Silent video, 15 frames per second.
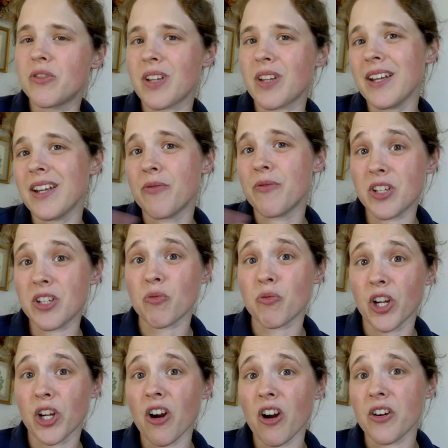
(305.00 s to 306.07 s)
kind of
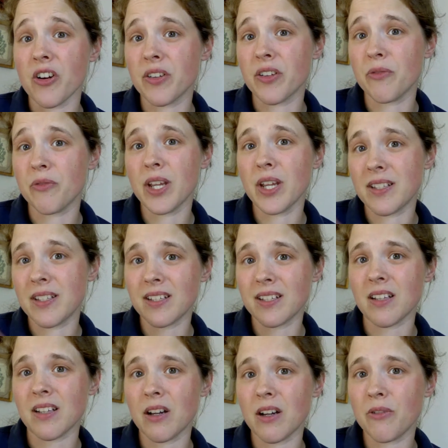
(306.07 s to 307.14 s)
disregard the fancy
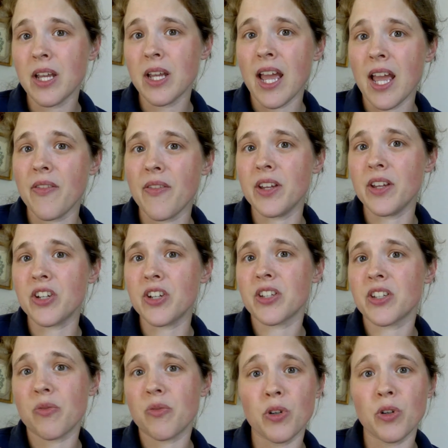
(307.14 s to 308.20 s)
stuff, and they
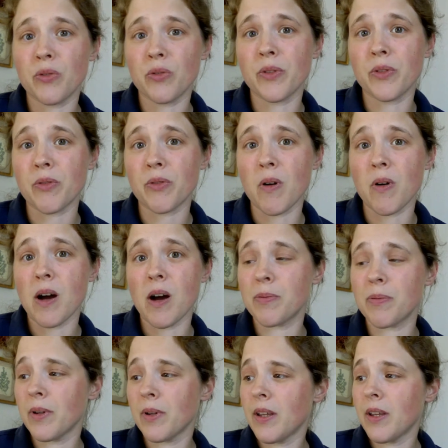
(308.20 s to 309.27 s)
just will throw
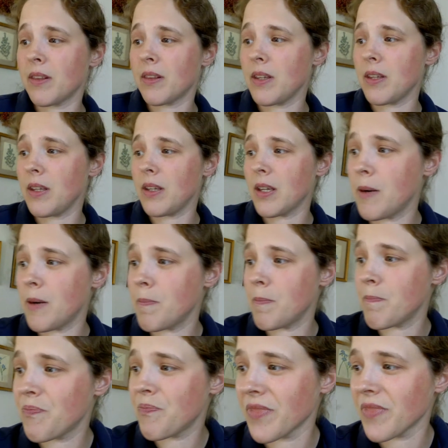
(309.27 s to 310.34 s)
up the,
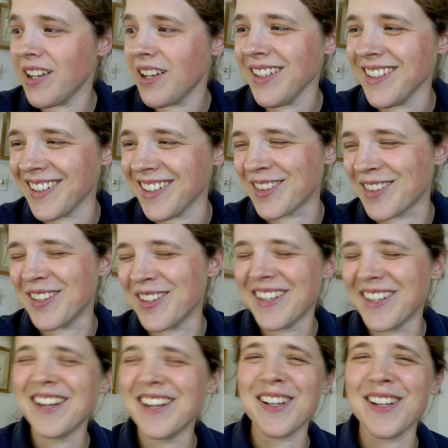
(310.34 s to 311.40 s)

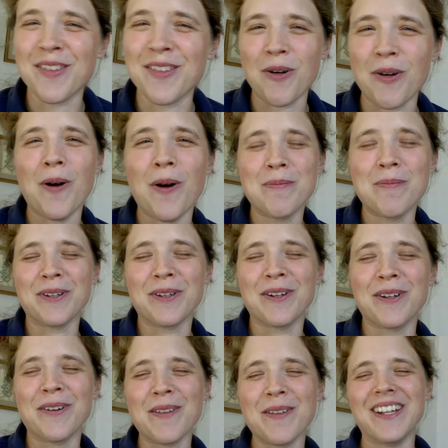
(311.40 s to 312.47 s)
not throw up, you know
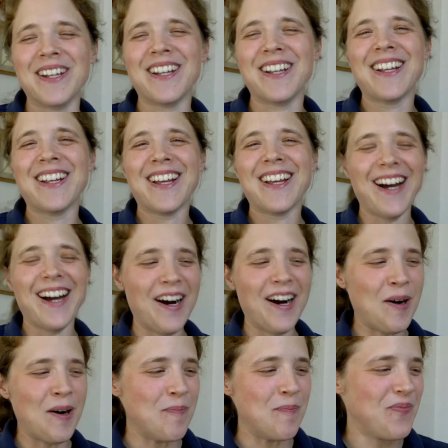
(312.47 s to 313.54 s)
what I mean.
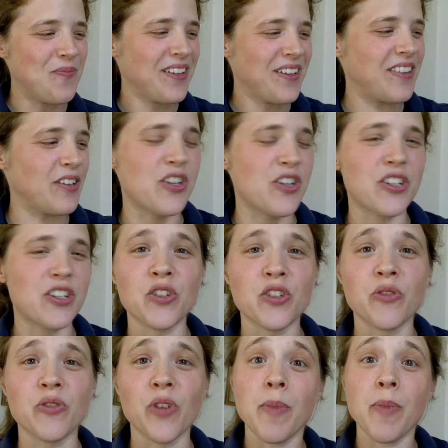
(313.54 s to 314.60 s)
They'll just use
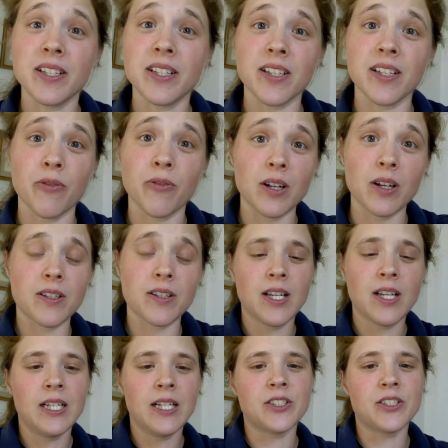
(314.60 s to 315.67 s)
very basic fonts.
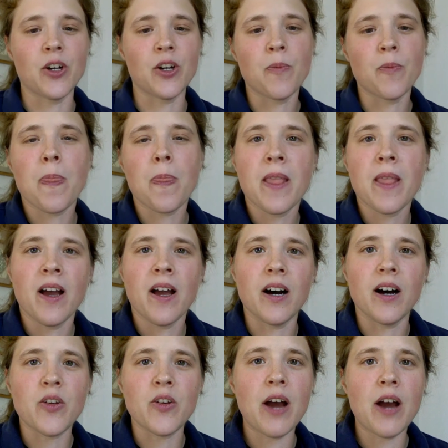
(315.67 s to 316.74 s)
So
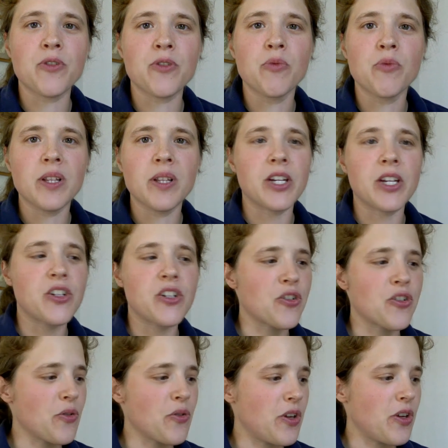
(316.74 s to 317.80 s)
you have to really make
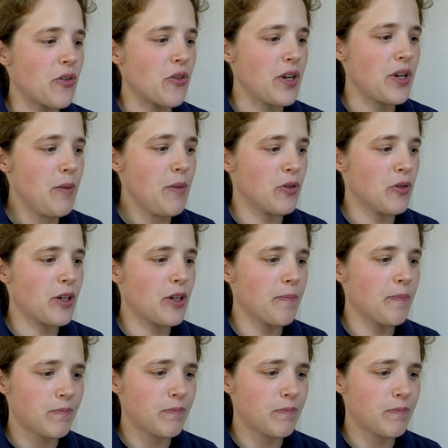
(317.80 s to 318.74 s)
sure that your ebook